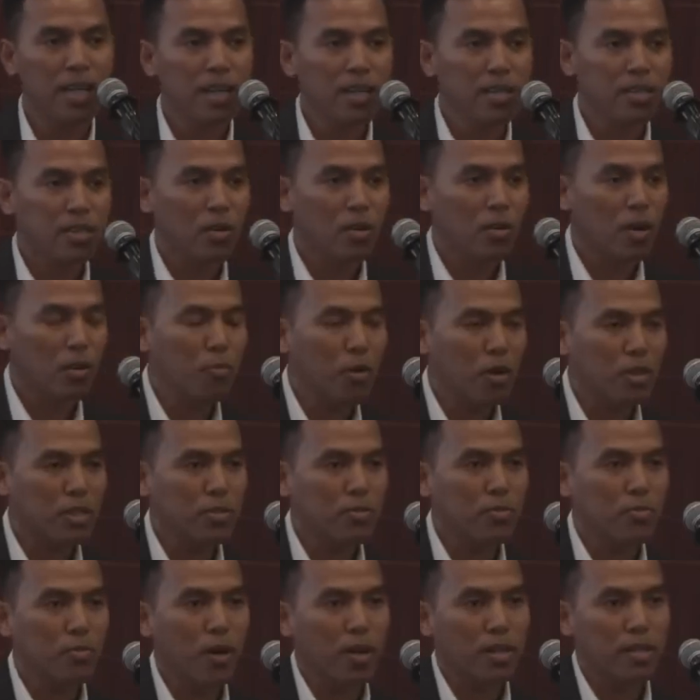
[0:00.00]
So I was
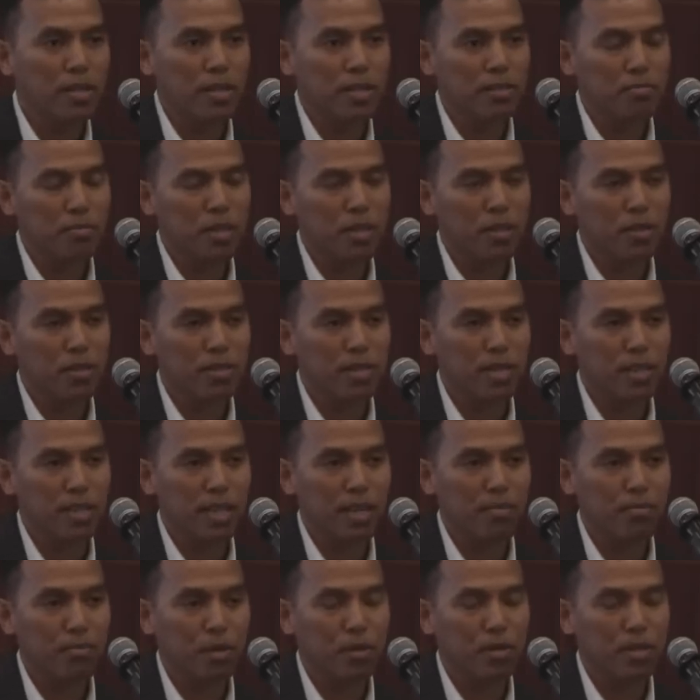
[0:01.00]
wondering because the
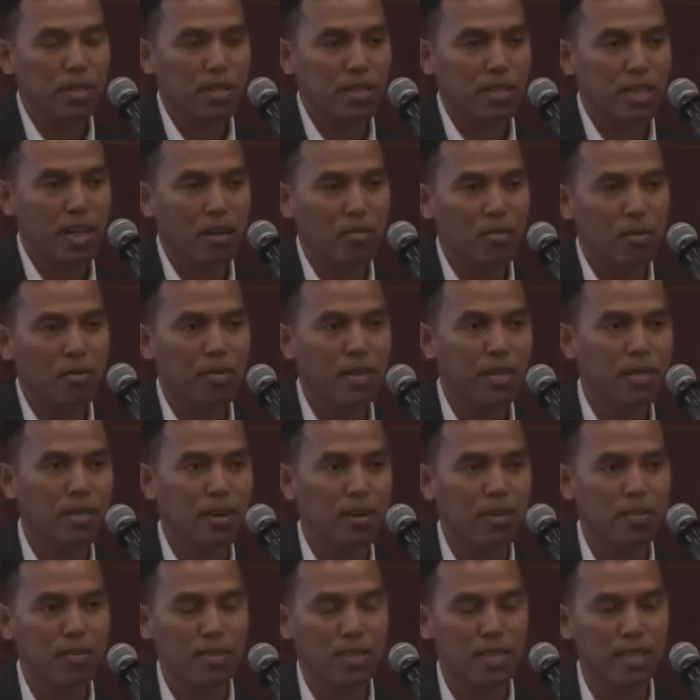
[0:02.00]
Cambodian government
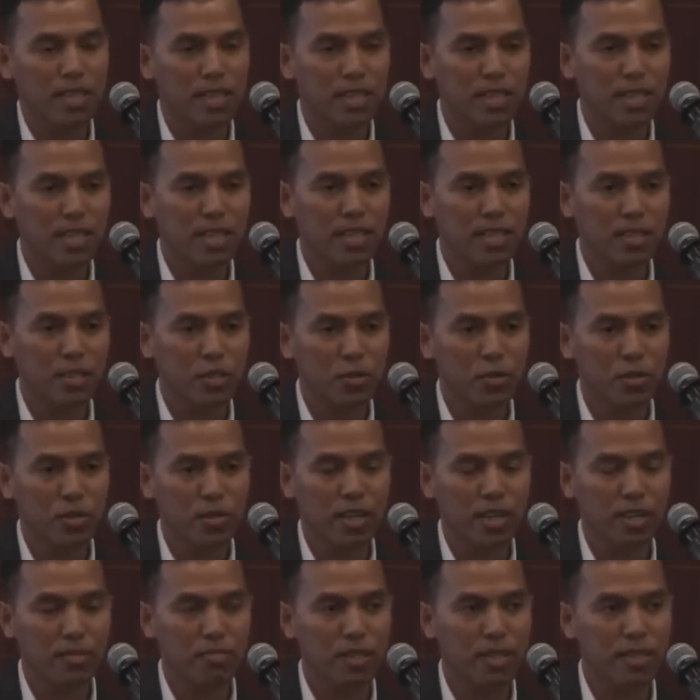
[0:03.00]
already issued a
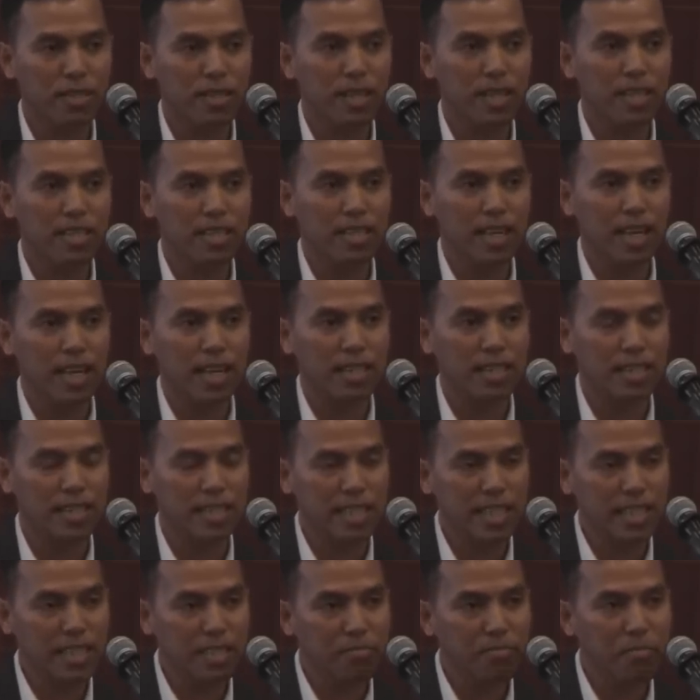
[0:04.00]
statement saying that
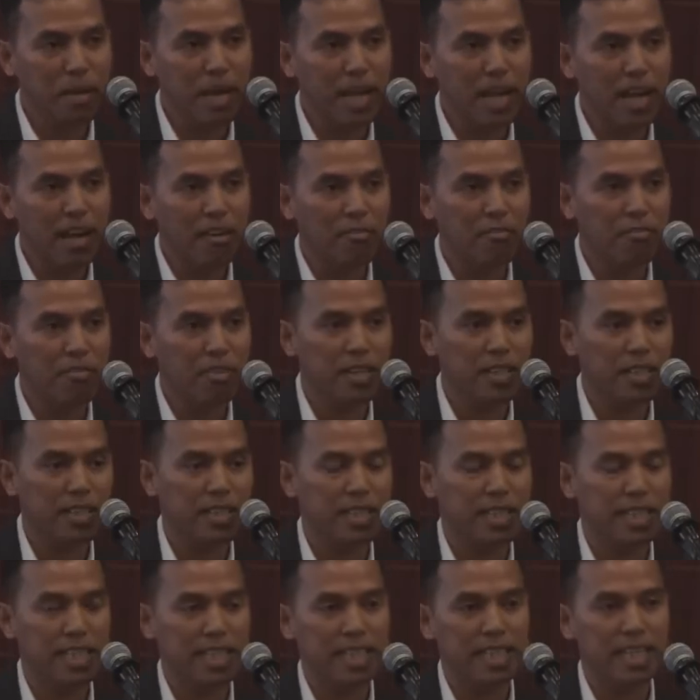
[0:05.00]
this may
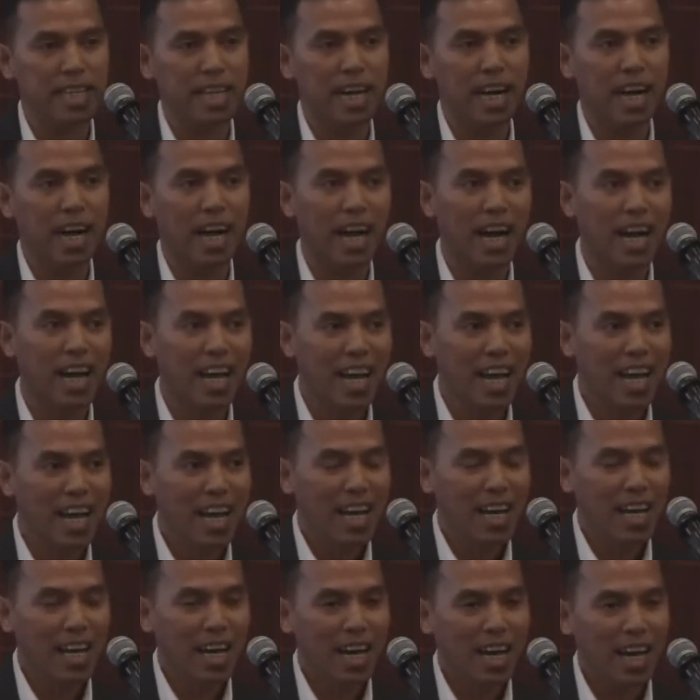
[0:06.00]
affect the uh,
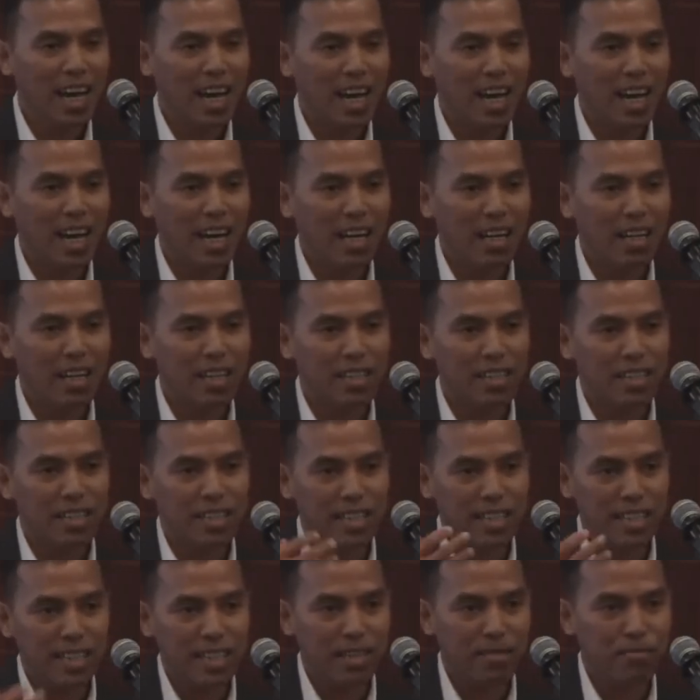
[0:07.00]
uh
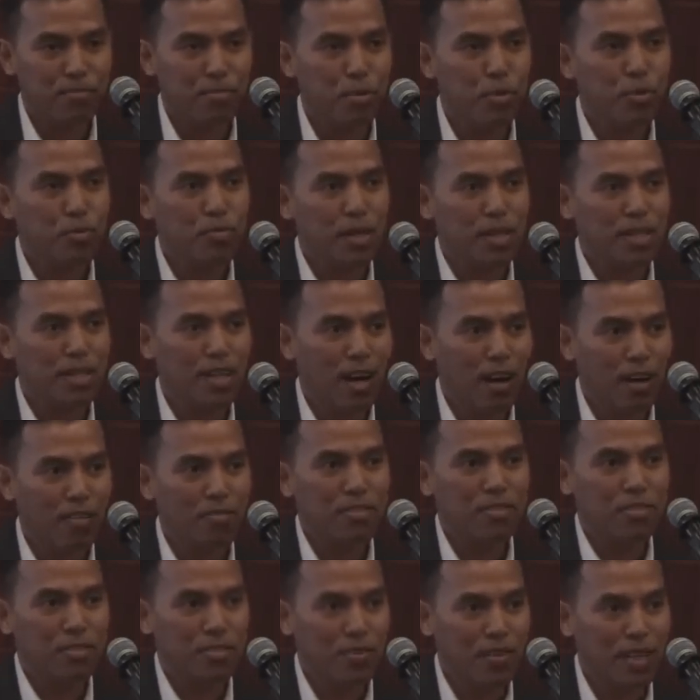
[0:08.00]
the improvement
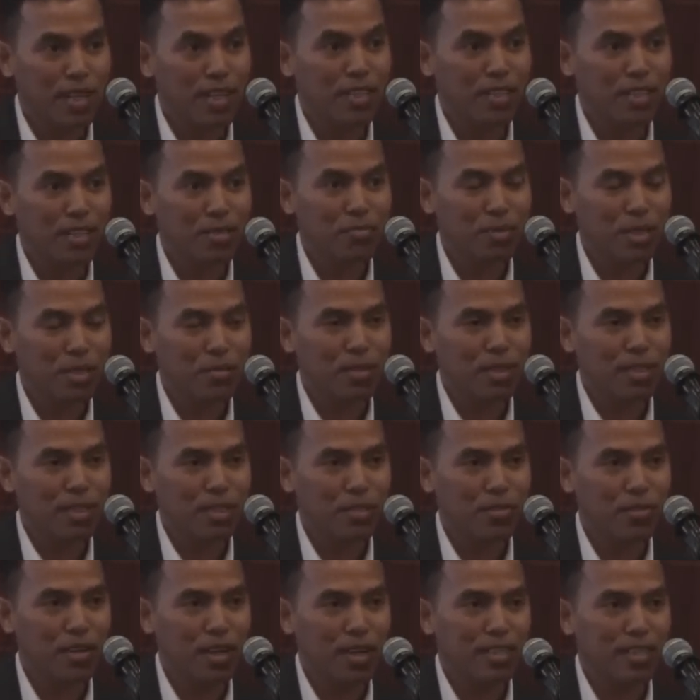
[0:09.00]
of the relation between the
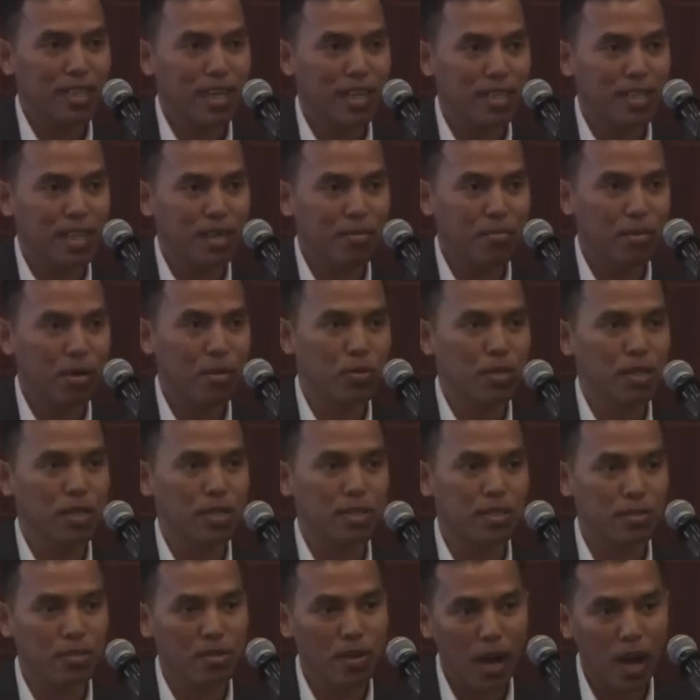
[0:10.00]
U.S. and Cambodia.
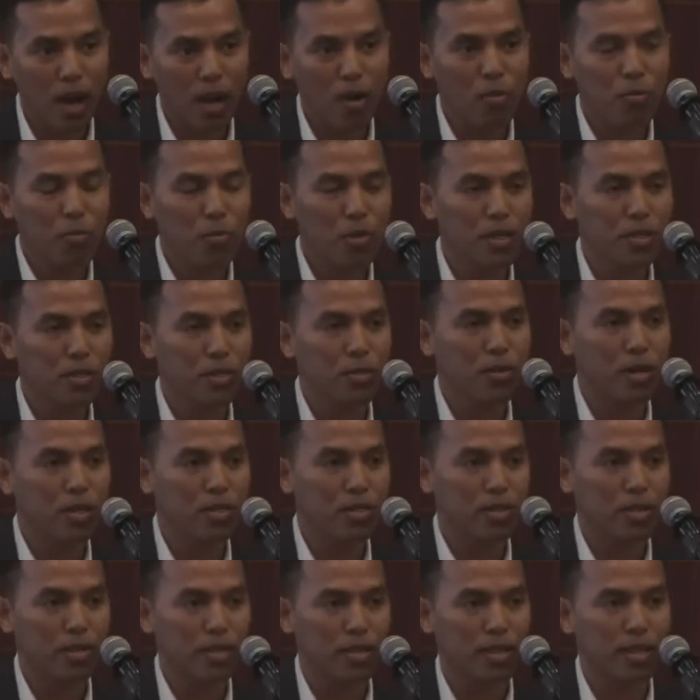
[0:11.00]
So how will you
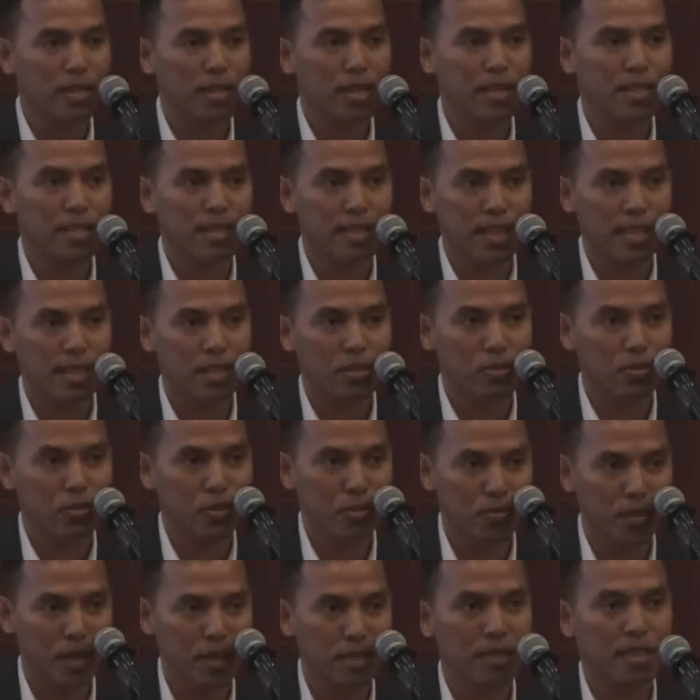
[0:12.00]
address this? Thank you
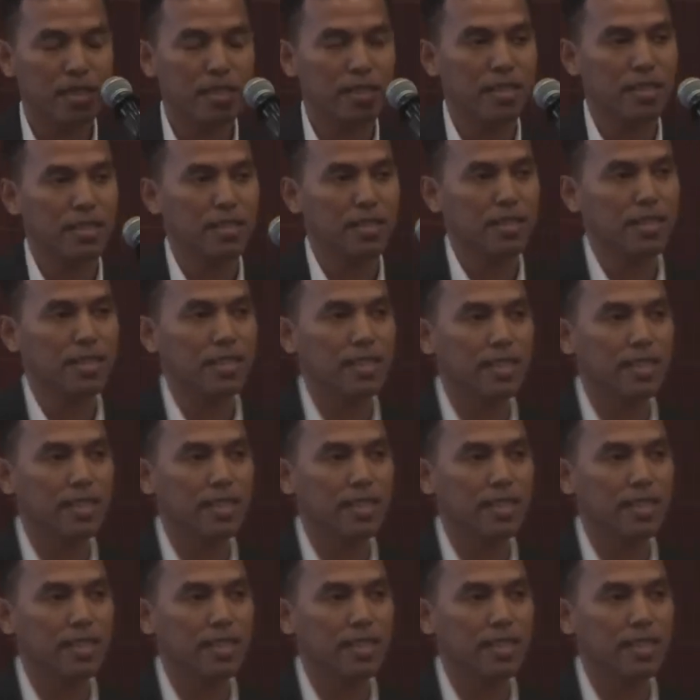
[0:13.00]
so much, Excellency.